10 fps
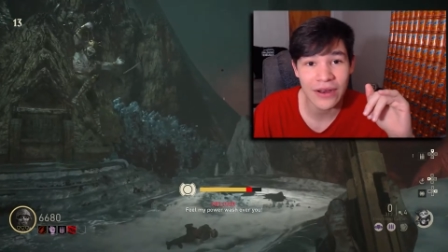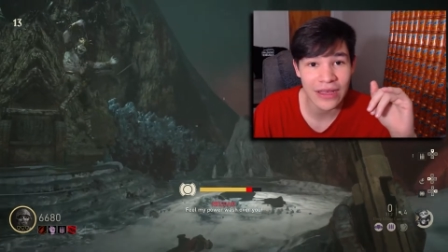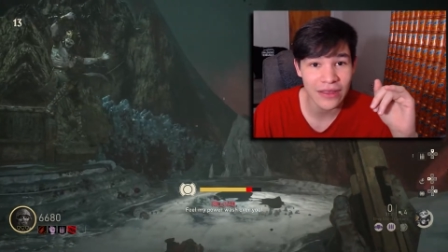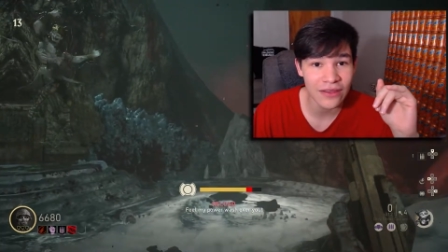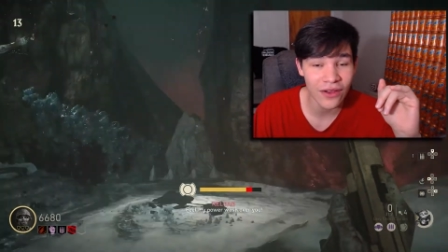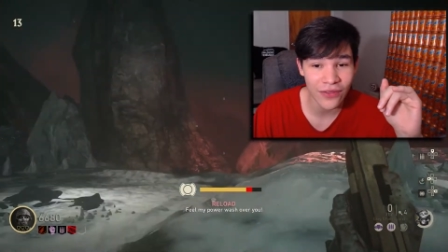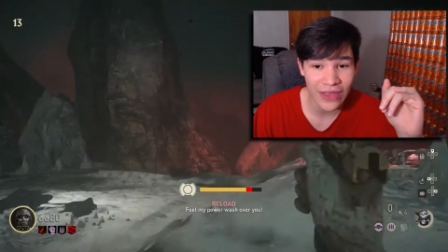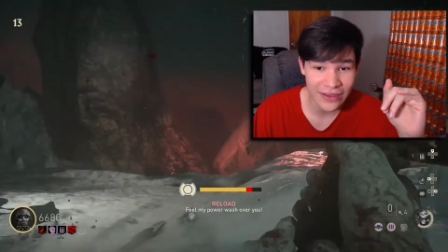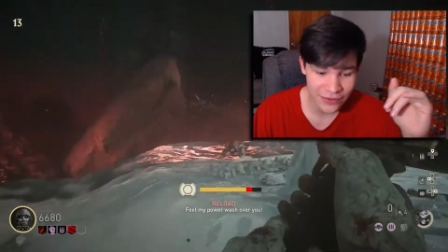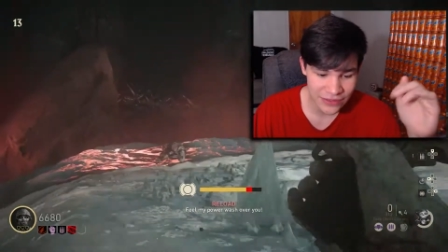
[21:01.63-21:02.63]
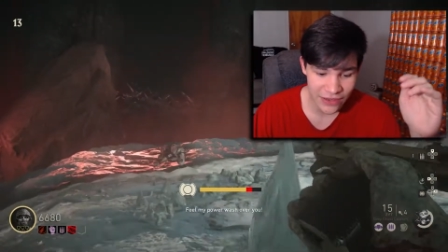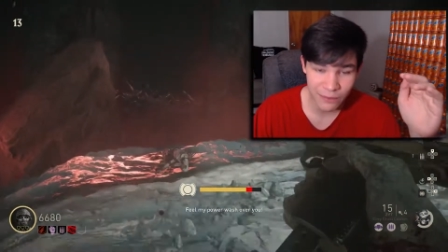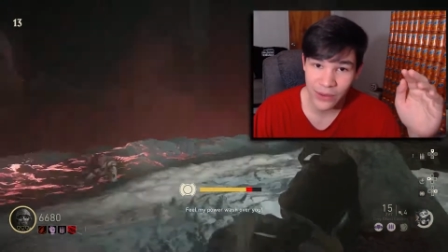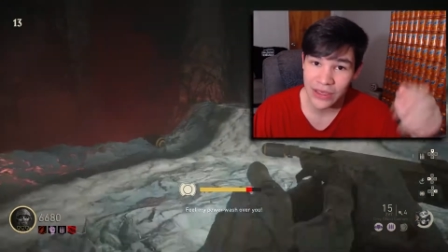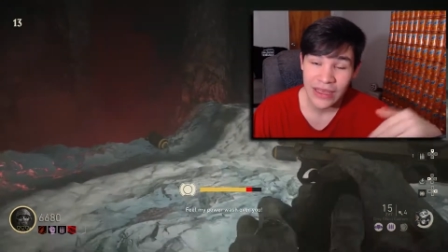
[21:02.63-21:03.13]
about it and all that good
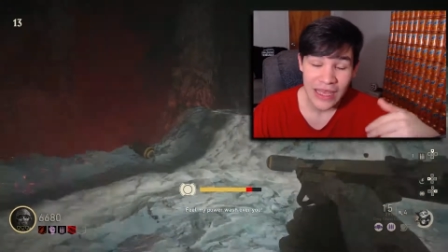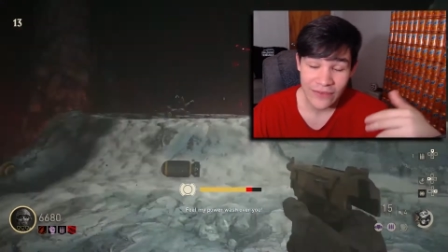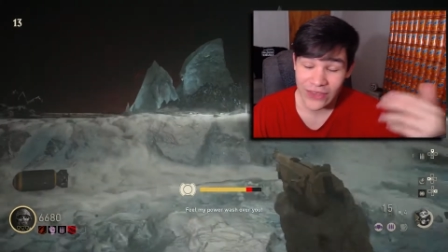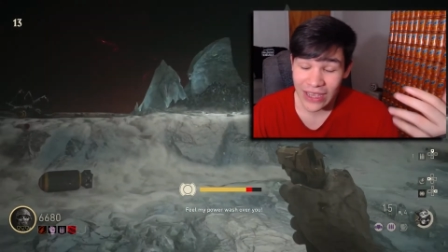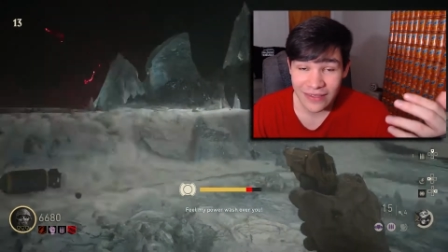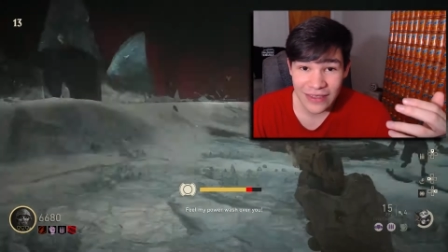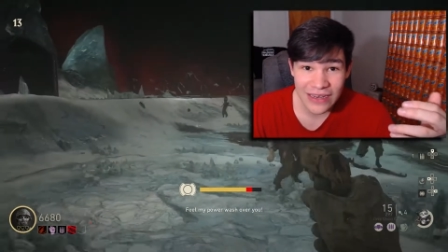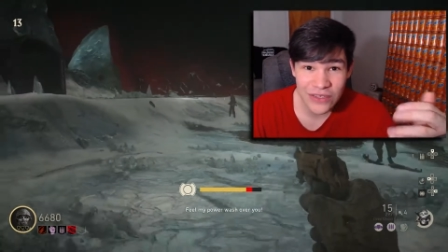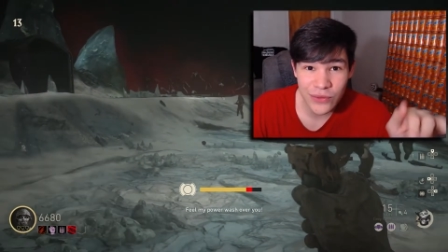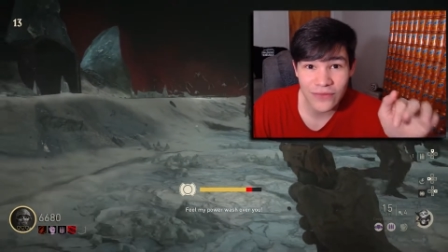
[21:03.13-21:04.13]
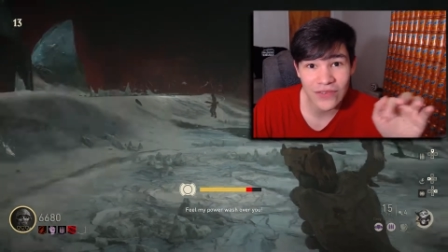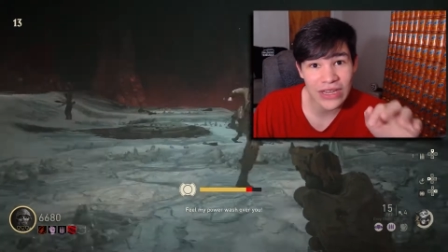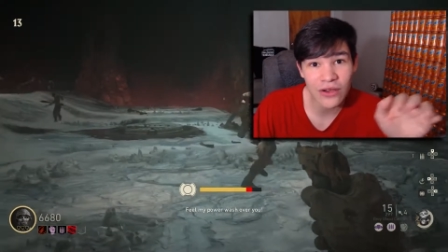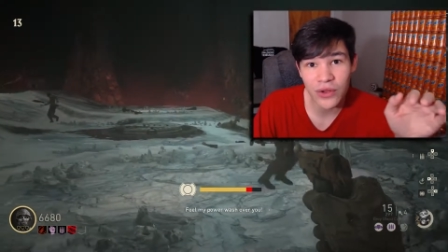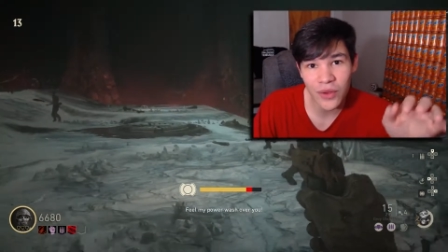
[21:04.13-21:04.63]
stuff. But if you guys did enjoy the
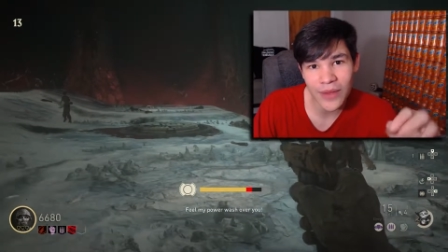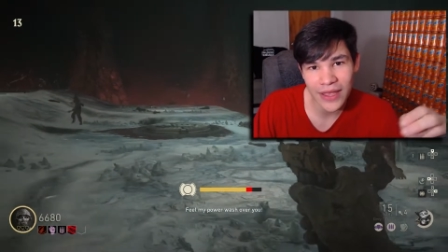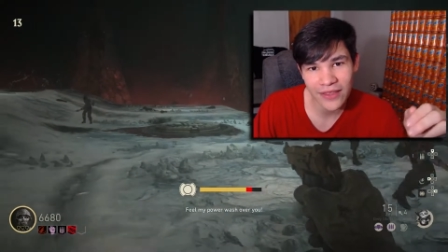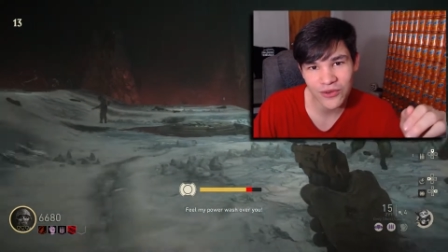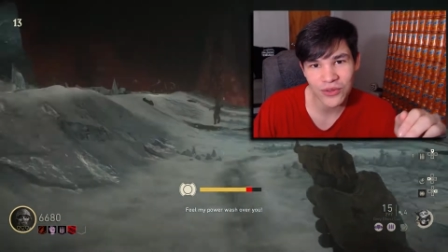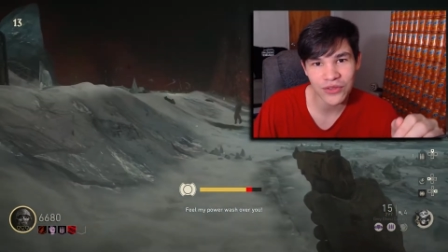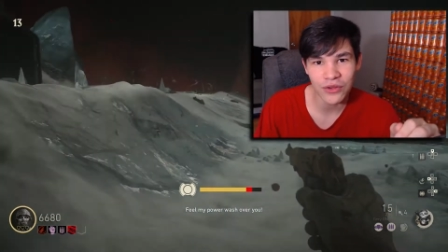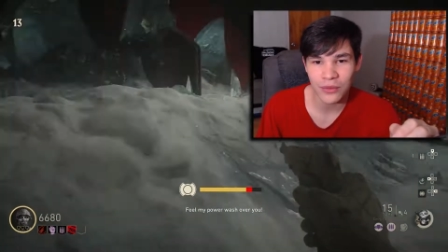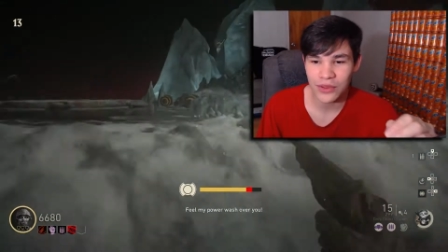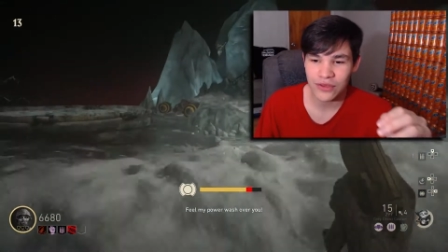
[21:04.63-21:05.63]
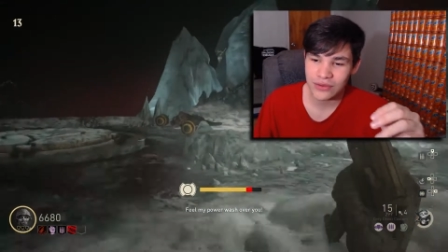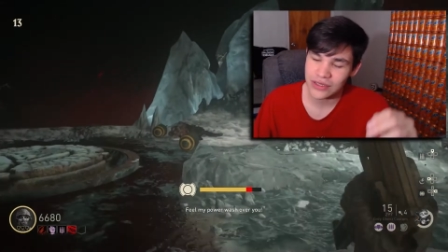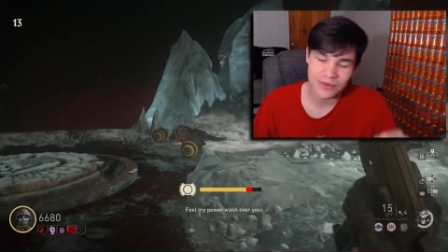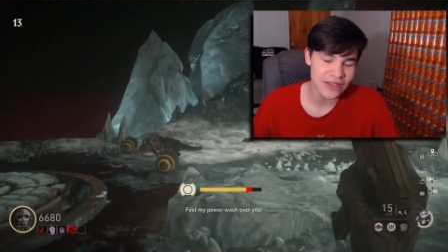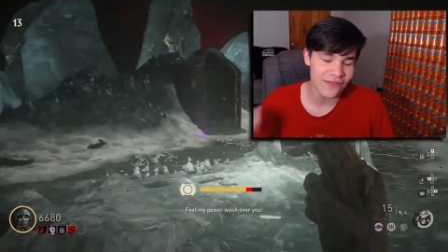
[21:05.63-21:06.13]
video, go ahead, do all the normal
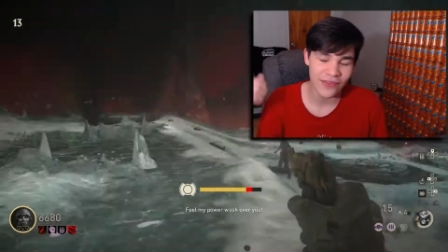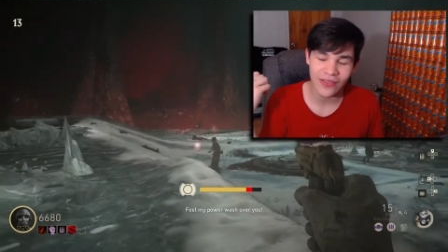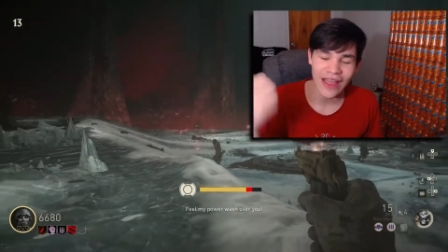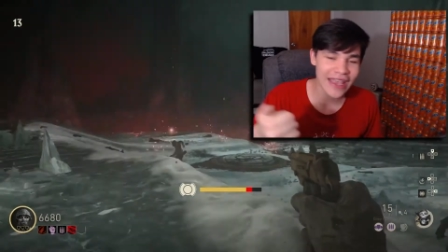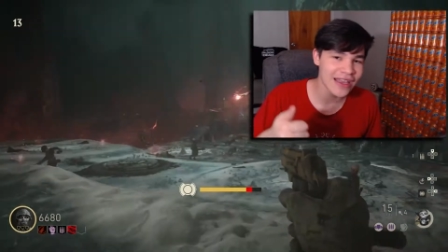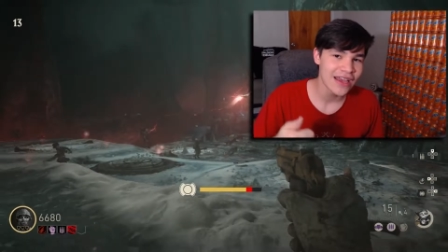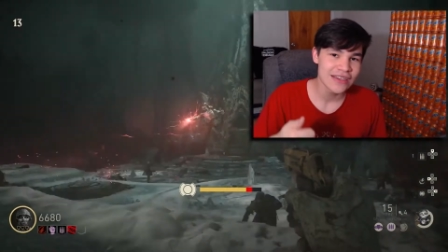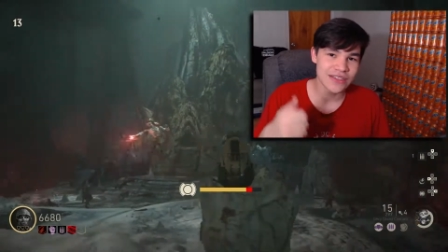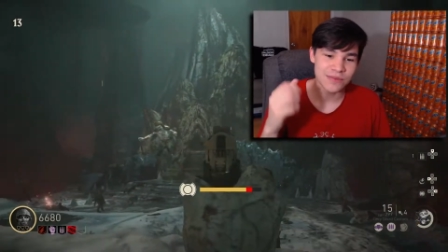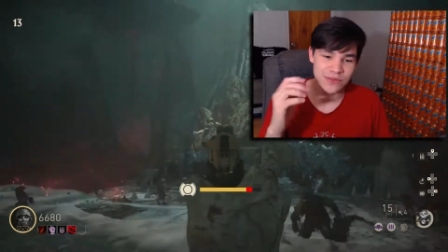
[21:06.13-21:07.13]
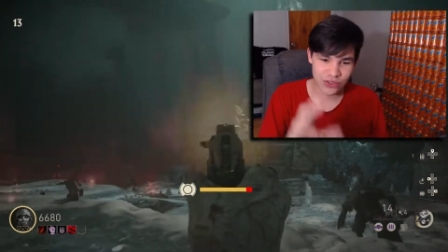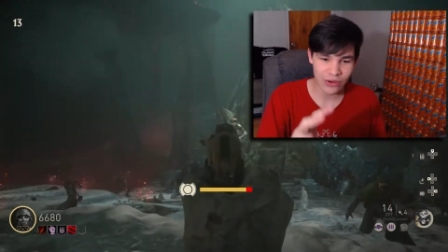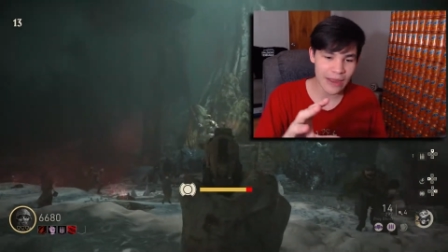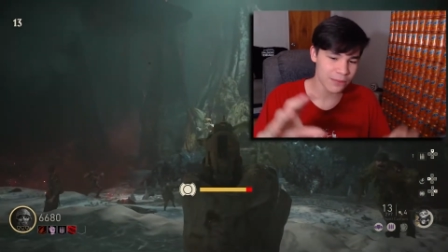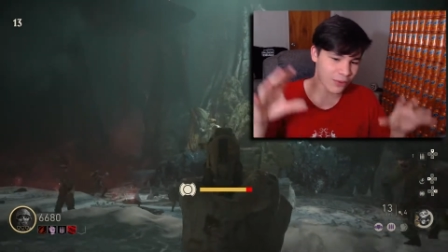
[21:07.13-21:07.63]
YouTube stuff, like,
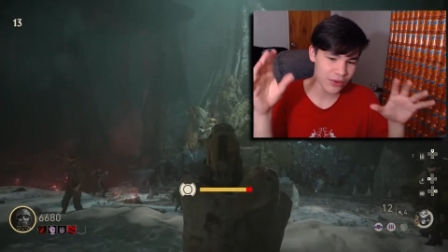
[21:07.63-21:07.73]
subscribe.